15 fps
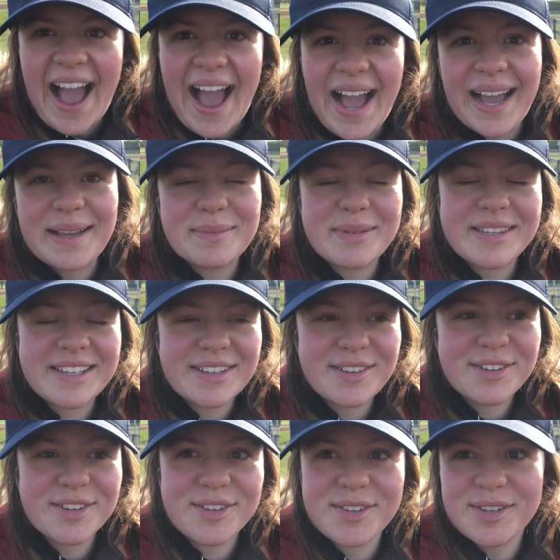I'm still
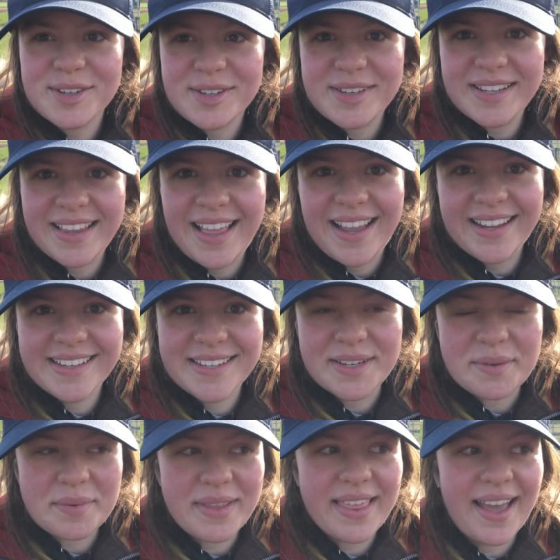just so delighted
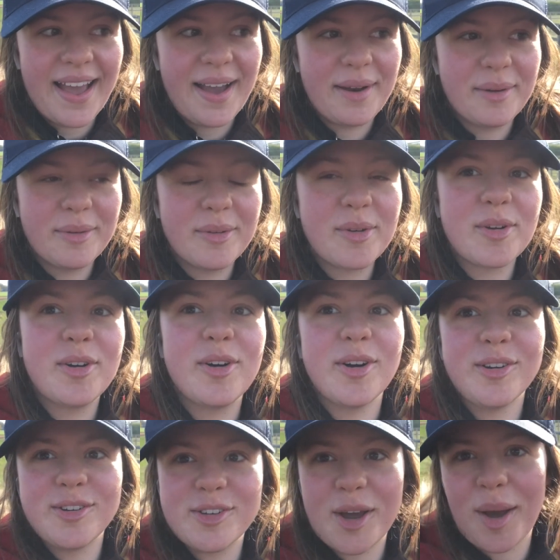with how
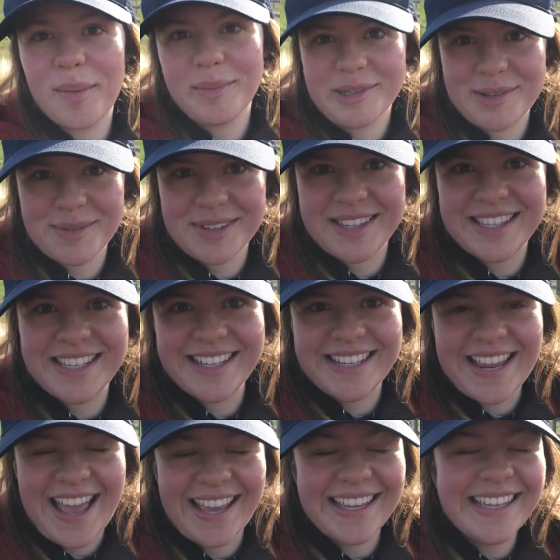good Thomas was
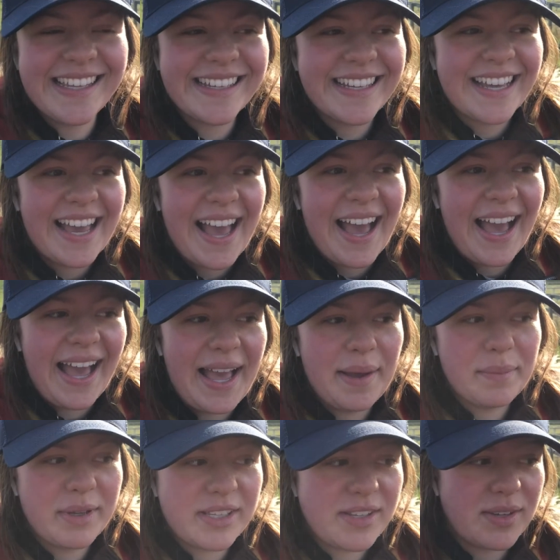today.
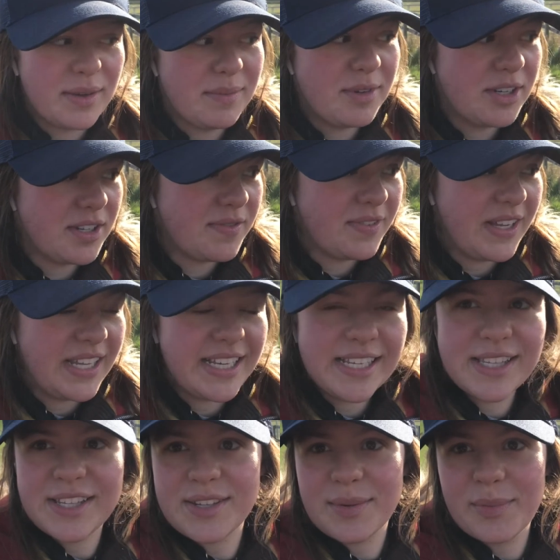And so I'm just
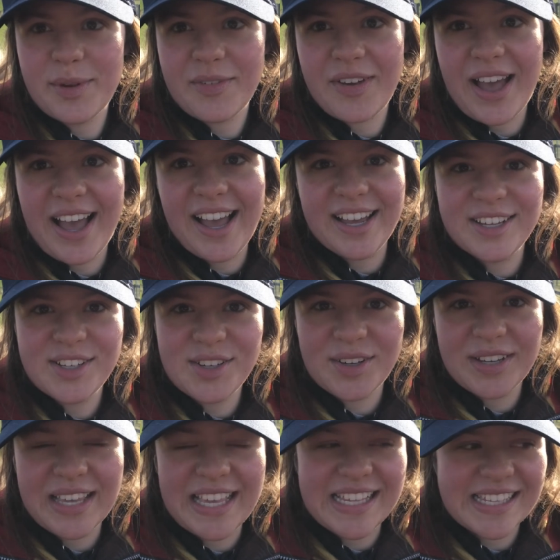feeding some of our
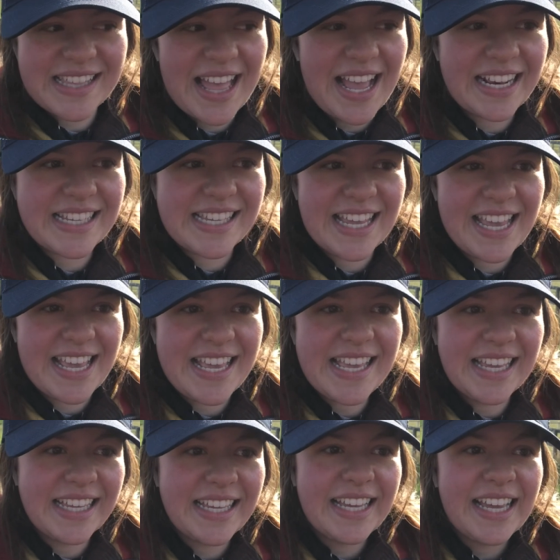donkeys their tea,
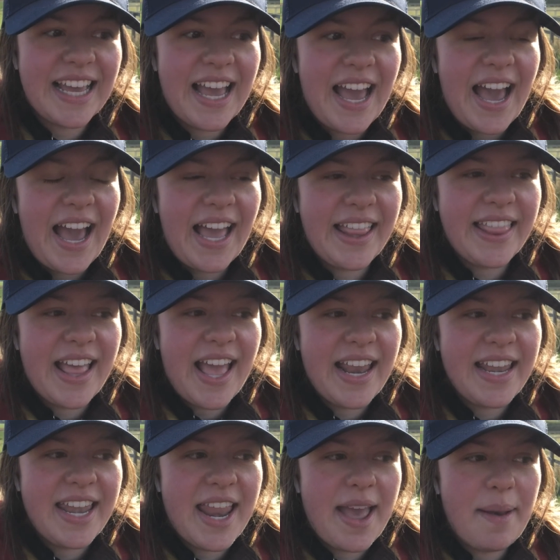and
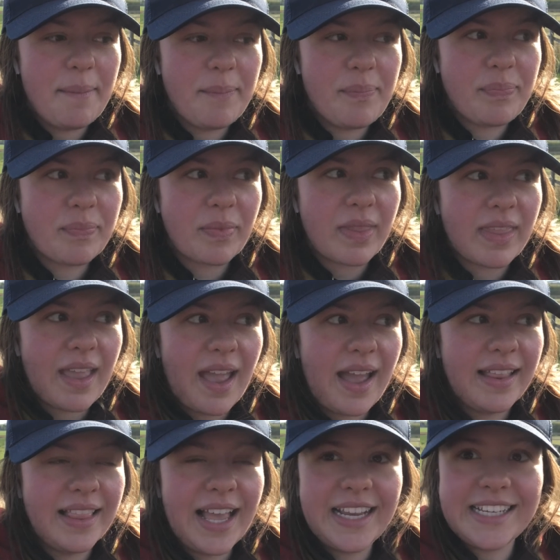then
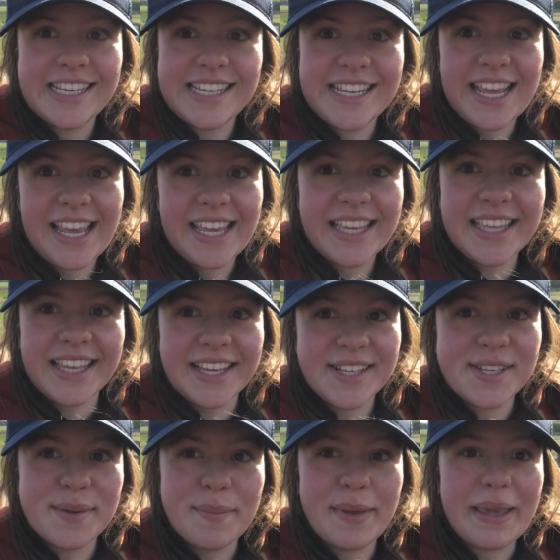I'd like to take you
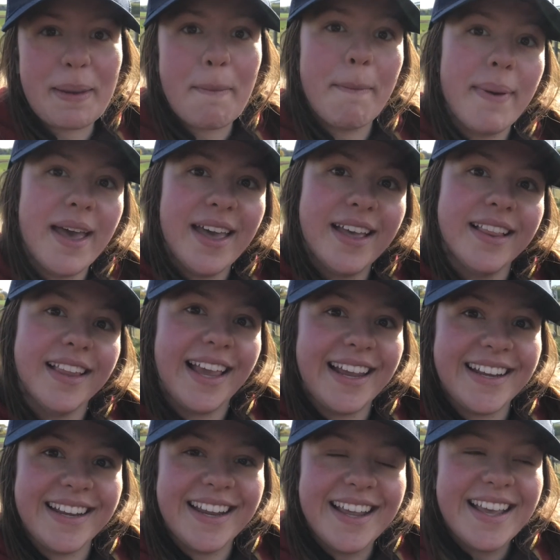to meet
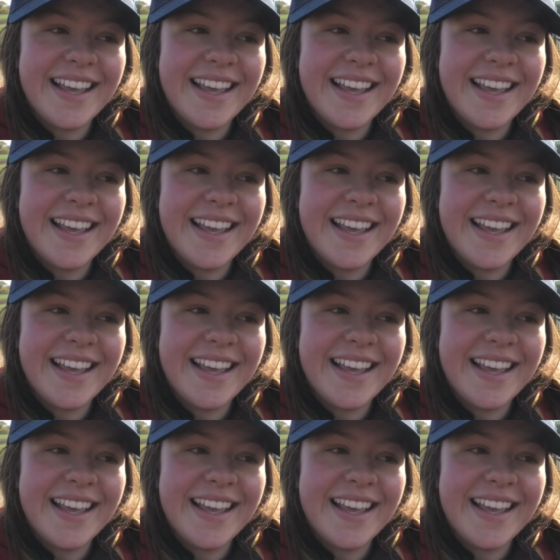Merlin.